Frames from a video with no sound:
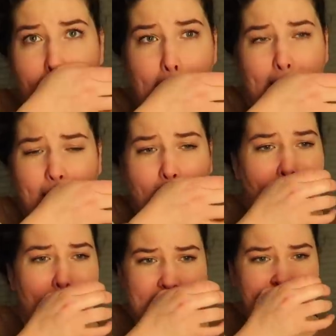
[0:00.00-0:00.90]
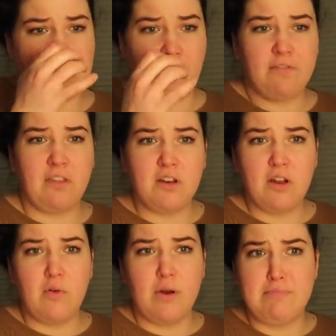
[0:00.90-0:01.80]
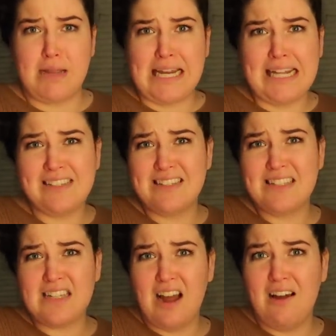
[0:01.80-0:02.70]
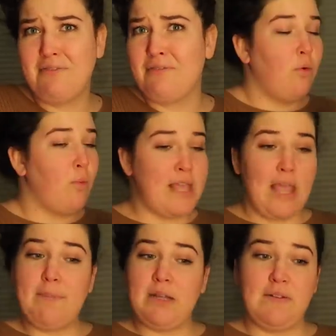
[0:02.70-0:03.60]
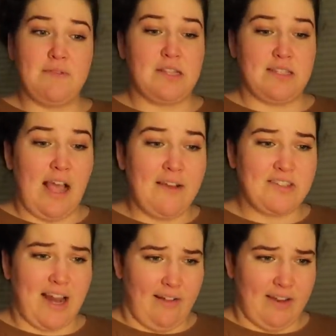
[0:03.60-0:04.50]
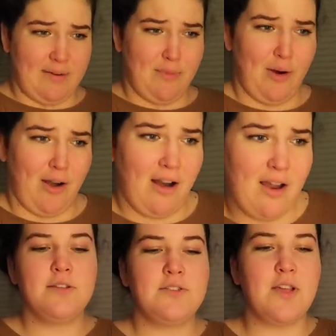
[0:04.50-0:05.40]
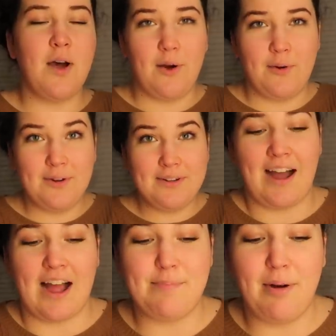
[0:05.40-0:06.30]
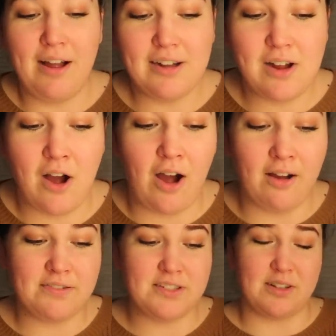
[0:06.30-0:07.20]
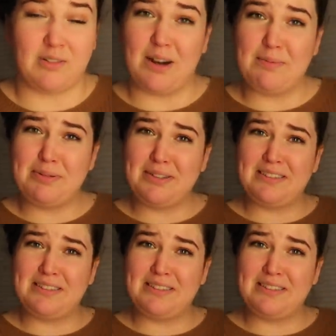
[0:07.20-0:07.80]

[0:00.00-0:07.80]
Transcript: and I got like stuff to do and meetings and stuff. We can't be living this lifestyle anymore. So I bought cough syrup.